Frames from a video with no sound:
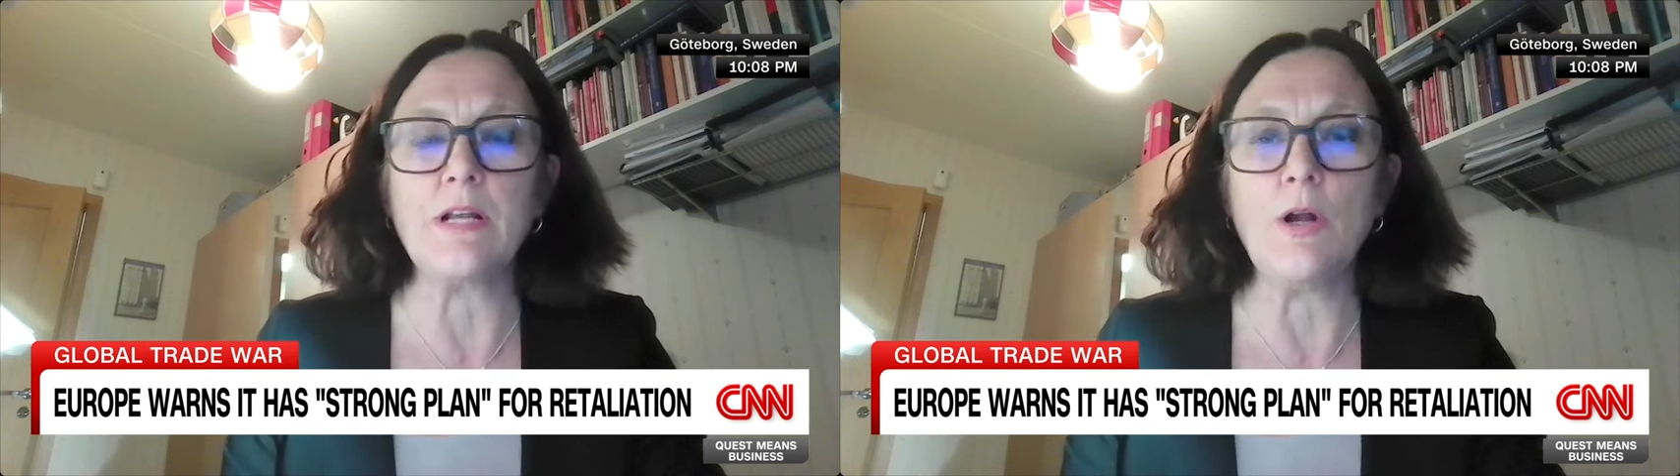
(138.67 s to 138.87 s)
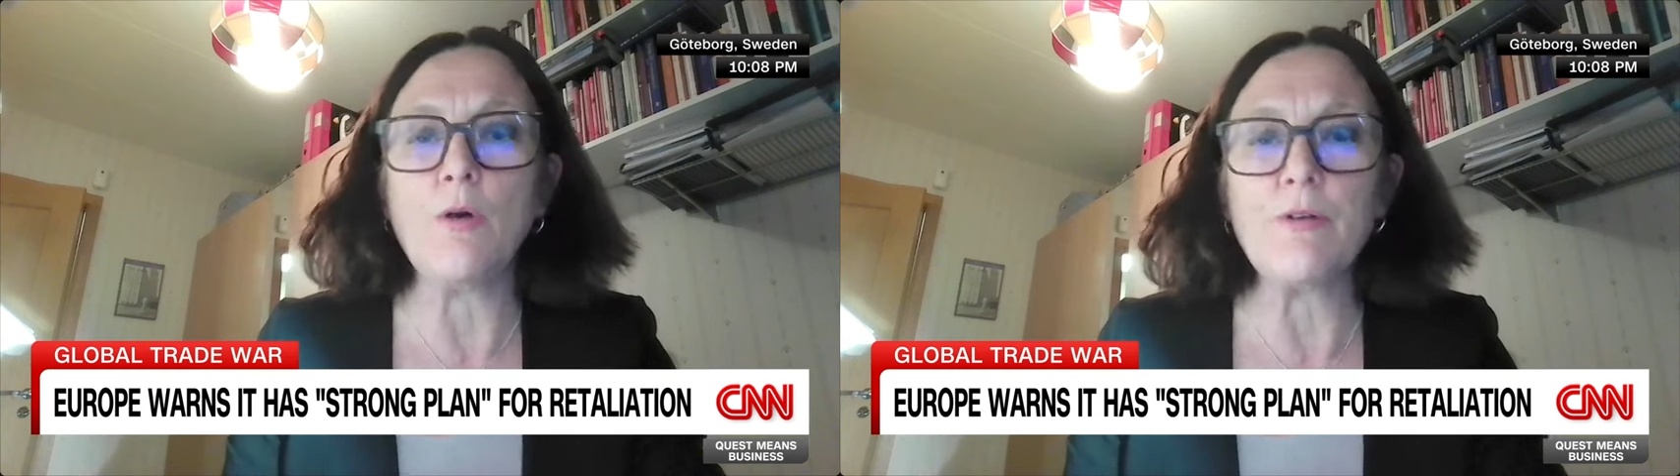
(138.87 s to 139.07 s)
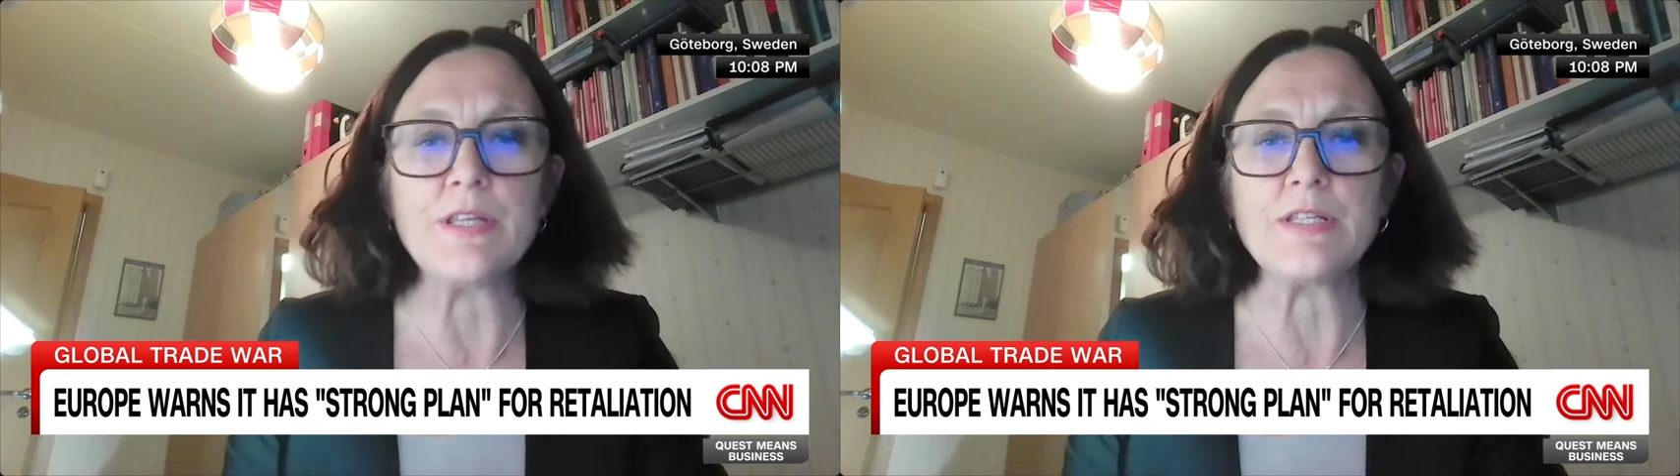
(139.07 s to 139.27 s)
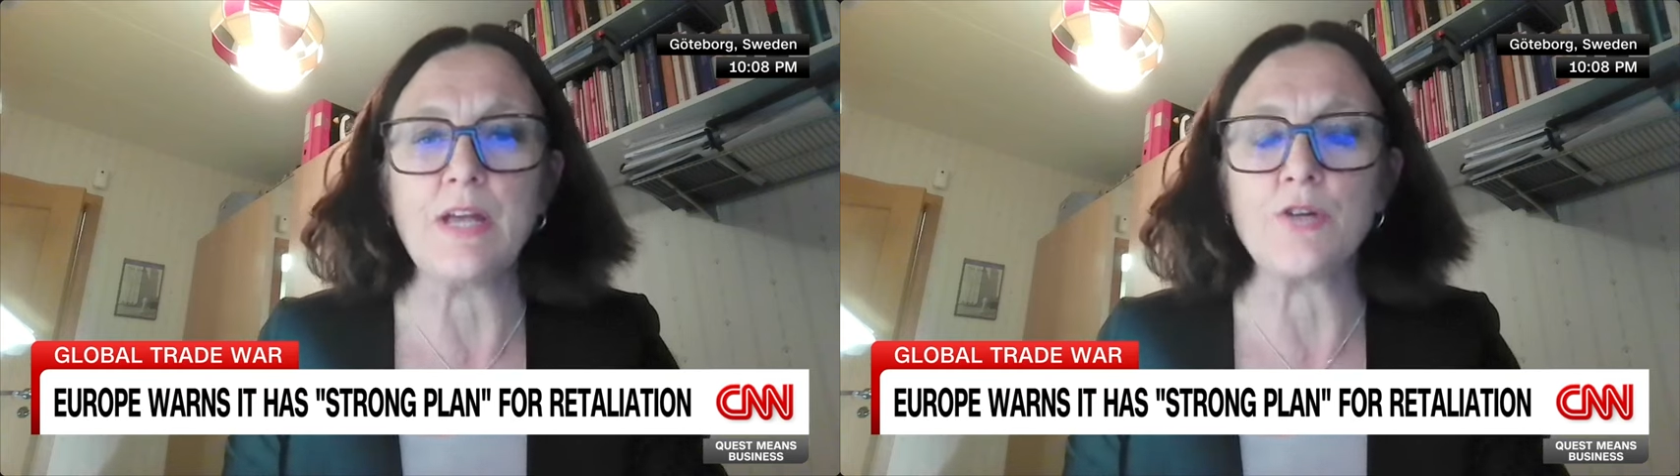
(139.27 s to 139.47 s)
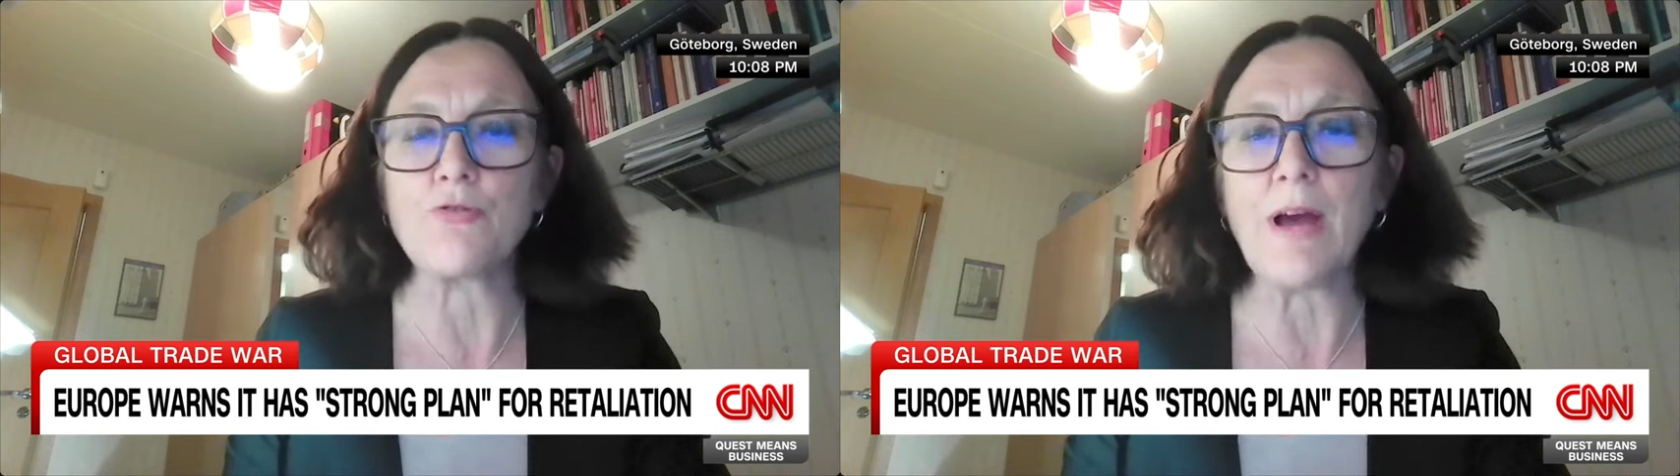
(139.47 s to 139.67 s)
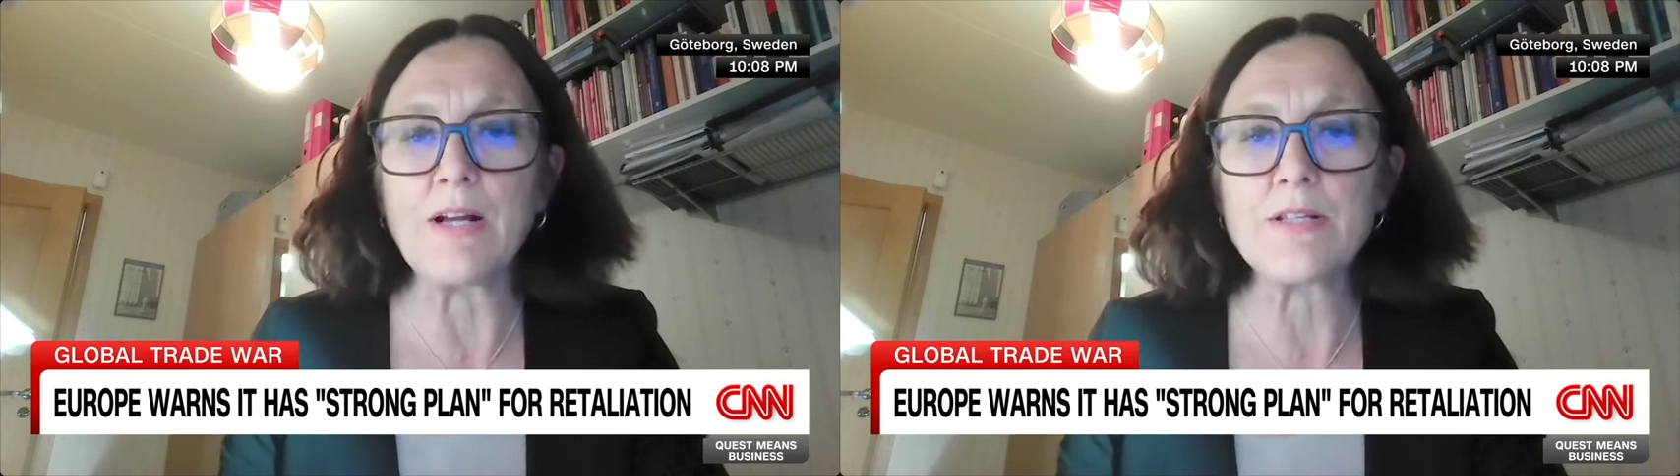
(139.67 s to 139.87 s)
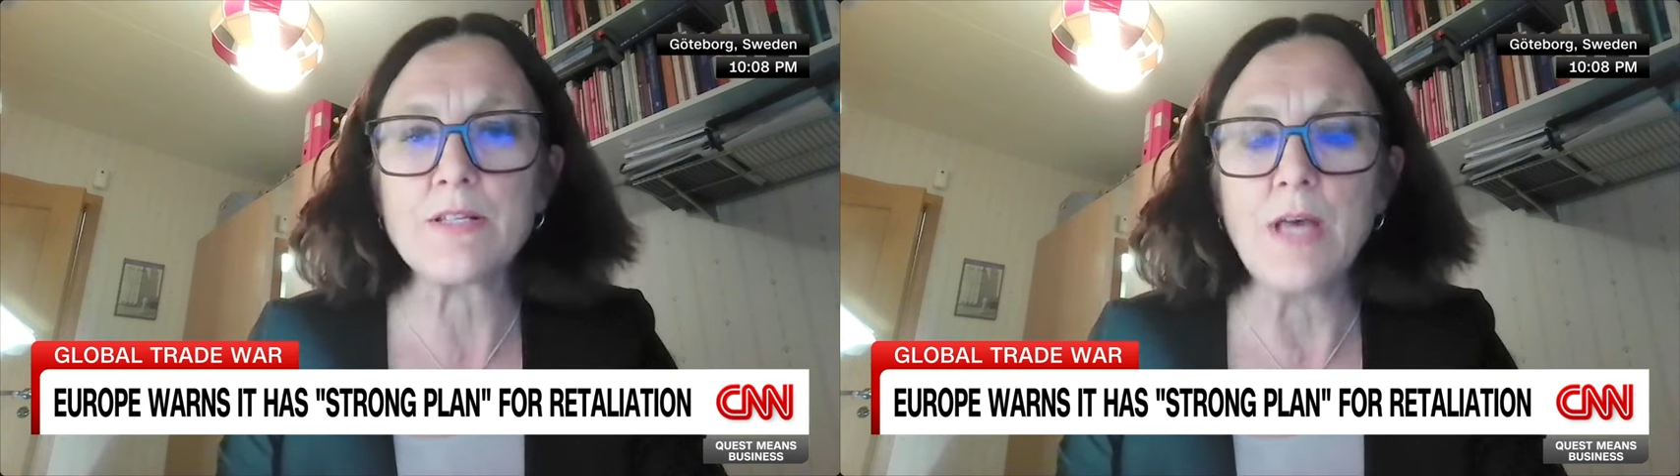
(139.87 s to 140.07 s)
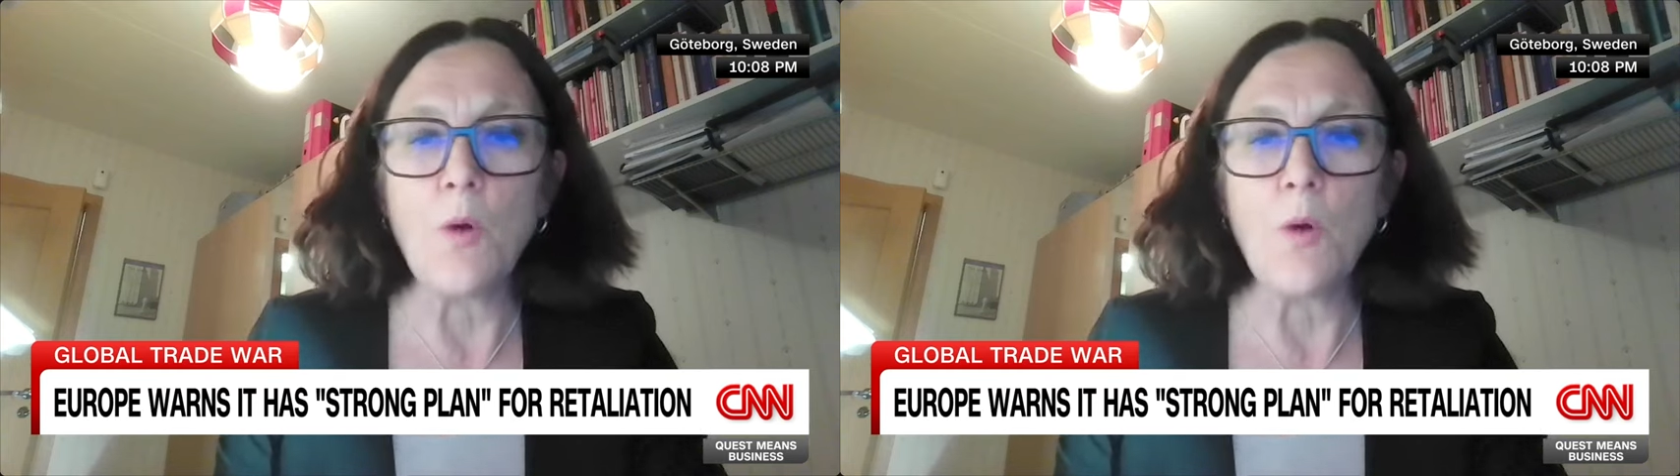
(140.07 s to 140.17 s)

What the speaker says: lorries and trucks,